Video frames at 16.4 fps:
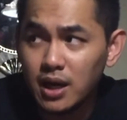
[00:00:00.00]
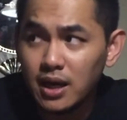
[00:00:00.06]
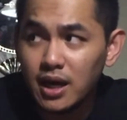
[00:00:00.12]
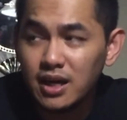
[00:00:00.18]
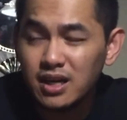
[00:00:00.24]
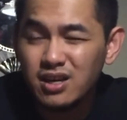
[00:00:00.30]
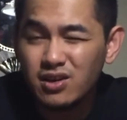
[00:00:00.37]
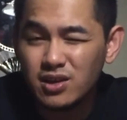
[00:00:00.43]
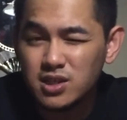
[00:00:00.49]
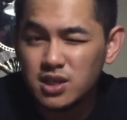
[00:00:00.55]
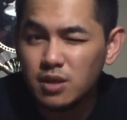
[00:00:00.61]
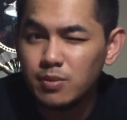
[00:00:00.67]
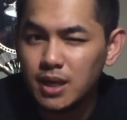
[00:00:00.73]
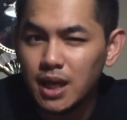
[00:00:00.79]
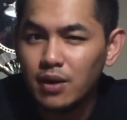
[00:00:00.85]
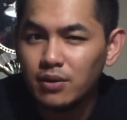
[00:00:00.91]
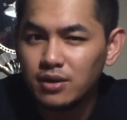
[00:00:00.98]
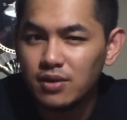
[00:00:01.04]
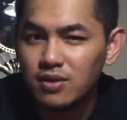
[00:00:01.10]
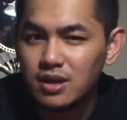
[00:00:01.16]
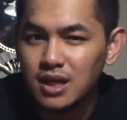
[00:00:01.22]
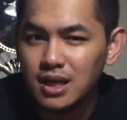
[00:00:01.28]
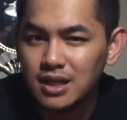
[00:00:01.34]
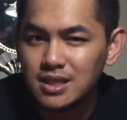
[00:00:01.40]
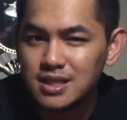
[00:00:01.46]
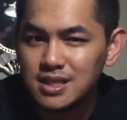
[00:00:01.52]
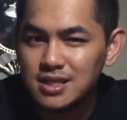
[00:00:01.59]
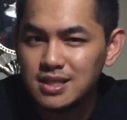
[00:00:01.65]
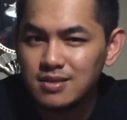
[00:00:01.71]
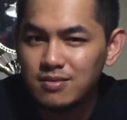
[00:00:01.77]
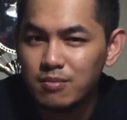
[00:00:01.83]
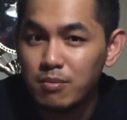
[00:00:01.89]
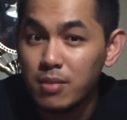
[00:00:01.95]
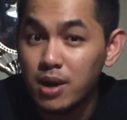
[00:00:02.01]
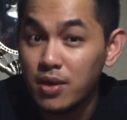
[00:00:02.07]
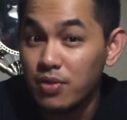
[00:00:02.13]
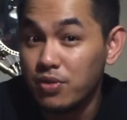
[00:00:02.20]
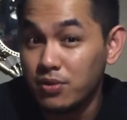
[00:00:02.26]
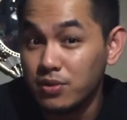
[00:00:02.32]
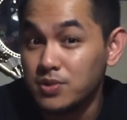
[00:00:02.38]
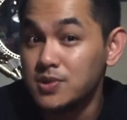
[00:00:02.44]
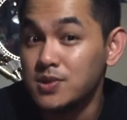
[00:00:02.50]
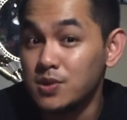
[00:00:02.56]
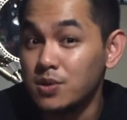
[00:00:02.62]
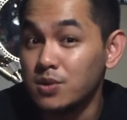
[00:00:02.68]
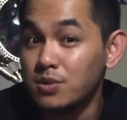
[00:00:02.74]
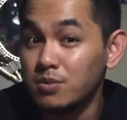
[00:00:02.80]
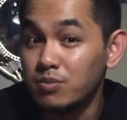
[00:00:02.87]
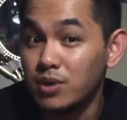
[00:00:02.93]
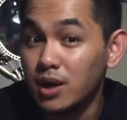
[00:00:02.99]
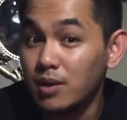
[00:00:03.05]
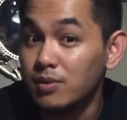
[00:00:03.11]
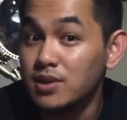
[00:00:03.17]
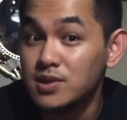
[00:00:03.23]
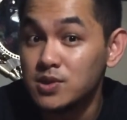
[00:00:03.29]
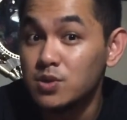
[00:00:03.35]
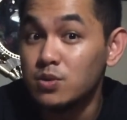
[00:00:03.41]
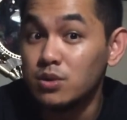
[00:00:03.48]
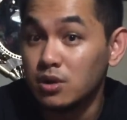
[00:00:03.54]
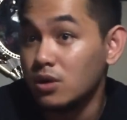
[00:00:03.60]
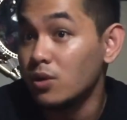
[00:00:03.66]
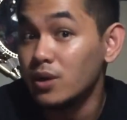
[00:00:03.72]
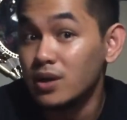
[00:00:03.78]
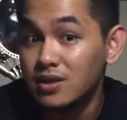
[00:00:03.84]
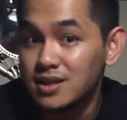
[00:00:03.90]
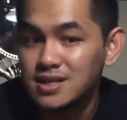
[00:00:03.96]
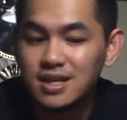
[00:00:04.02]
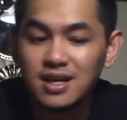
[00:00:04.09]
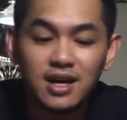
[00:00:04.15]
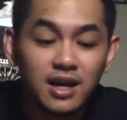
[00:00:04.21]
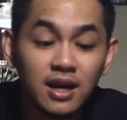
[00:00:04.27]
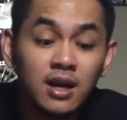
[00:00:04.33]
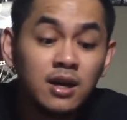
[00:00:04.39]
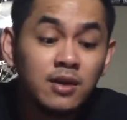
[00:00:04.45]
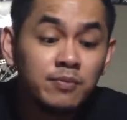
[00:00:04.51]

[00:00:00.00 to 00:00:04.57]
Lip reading: I hear it's going to be out in the next month or so, probably sooner, knowing this guy.